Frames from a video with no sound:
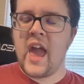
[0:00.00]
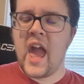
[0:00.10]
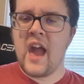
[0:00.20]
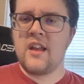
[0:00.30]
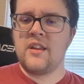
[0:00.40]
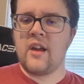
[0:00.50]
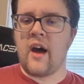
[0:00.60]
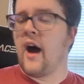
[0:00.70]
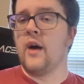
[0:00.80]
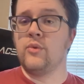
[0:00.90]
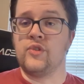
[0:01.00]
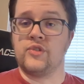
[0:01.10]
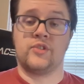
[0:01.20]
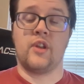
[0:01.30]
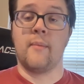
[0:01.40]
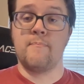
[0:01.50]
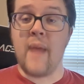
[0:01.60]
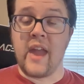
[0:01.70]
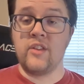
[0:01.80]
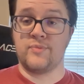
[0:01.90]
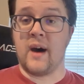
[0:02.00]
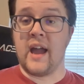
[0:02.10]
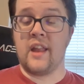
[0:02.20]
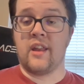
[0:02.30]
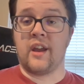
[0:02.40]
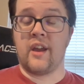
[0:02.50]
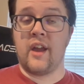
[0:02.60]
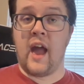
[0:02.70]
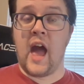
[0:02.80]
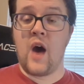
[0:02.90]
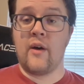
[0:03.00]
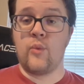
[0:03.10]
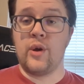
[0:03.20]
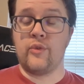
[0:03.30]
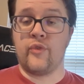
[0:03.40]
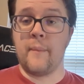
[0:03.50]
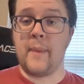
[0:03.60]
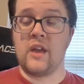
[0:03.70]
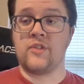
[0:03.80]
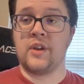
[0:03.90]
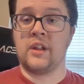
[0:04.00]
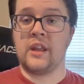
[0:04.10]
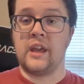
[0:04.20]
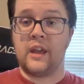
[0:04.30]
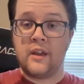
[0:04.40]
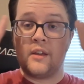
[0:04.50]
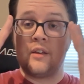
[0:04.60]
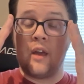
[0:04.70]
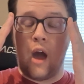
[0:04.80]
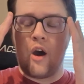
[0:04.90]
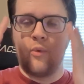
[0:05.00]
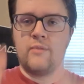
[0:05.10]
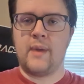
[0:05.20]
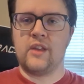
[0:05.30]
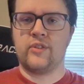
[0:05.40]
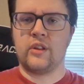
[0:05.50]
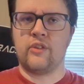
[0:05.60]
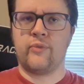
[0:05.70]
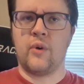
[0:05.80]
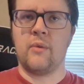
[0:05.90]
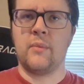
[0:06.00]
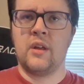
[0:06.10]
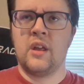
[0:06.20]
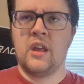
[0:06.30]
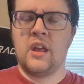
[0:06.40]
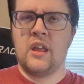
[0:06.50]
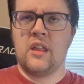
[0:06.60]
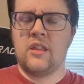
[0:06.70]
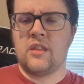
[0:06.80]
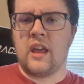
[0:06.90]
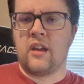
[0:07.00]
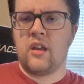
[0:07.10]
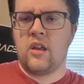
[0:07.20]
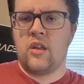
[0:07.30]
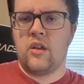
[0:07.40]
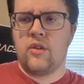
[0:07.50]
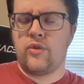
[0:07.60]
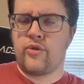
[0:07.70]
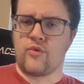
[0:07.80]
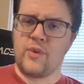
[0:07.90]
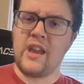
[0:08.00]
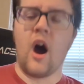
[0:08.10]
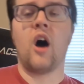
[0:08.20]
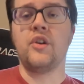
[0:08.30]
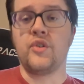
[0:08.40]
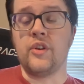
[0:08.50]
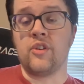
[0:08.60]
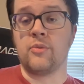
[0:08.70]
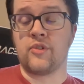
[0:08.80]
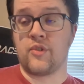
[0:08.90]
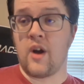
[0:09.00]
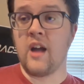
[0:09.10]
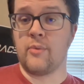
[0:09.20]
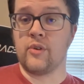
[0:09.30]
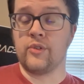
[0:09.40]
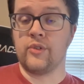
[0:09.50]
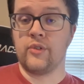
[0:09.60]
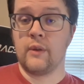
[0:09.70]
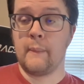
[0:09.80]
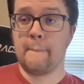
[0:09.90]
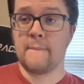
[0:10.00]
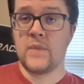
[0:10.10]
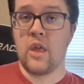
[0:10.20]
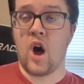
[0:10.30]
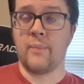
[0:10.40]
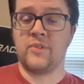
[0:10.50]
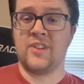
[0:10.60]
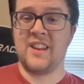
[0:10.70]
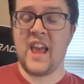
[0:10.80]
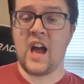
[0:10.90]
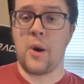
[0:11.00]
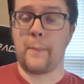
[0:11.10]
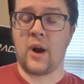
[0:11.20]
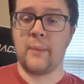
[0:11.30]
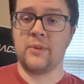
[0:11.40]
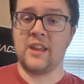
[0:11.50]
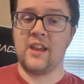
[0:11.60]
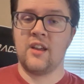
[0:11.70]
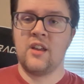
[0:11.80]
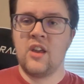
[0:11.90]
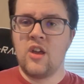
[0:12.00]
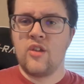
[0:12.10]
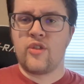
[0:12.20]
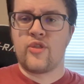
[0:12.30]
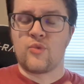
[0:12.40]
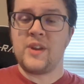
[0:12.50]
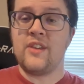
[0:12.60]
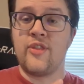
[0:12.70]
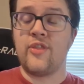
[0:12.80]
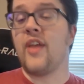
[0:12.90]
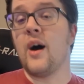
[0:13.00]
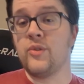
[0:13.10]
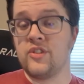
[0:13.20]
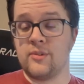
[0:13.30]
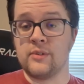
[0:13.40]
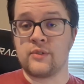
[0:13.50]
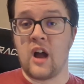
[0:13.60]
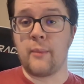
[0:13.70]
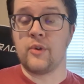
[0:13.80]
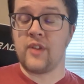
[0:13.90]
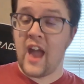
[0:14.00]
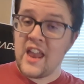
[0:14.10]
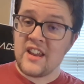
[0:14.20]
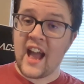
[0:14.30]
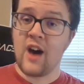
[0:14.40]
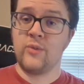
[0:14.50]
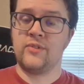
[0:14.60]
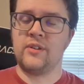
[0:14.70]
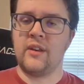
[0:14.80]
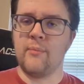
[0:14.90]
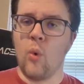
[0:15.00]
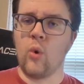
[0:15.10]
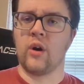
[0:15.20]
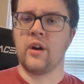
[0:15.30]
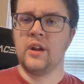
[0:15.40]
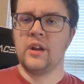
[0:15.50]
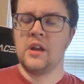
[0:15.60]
And I was just amazed by it. Like, how I went basically from, like, 300 subscribers up to now probably 3,000 subscribers and counting more